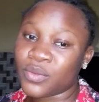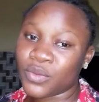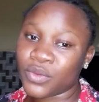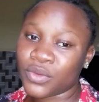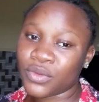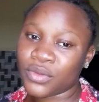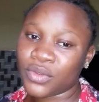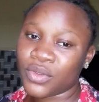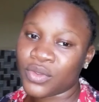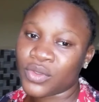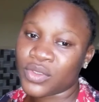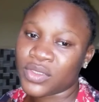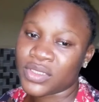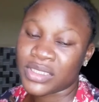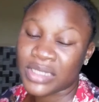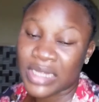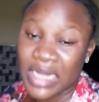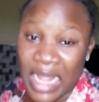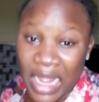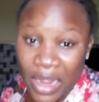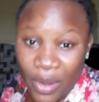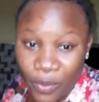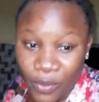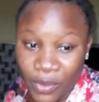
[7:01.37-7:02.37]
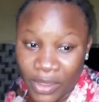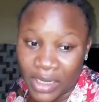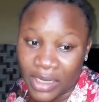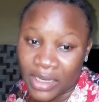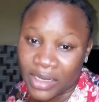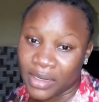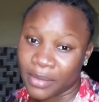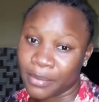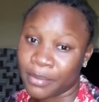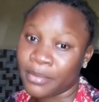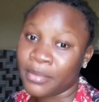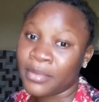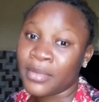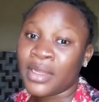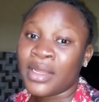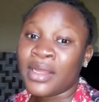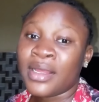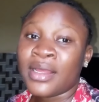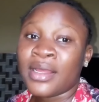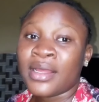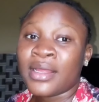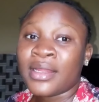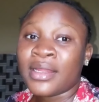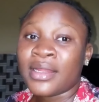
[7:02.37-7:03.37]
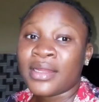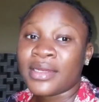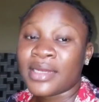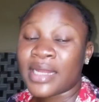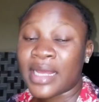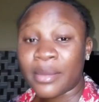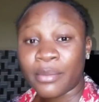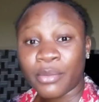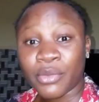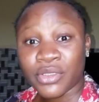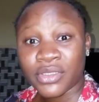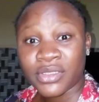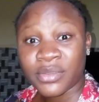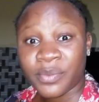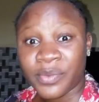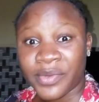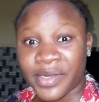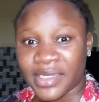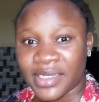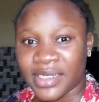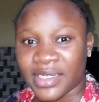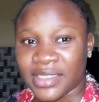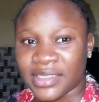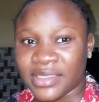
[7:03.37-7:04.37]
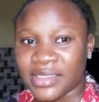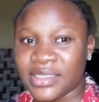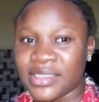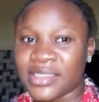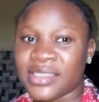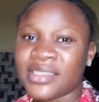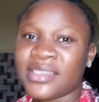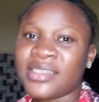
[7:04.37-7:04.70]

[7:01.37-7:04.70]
one because now that I'm 9 months pregnant,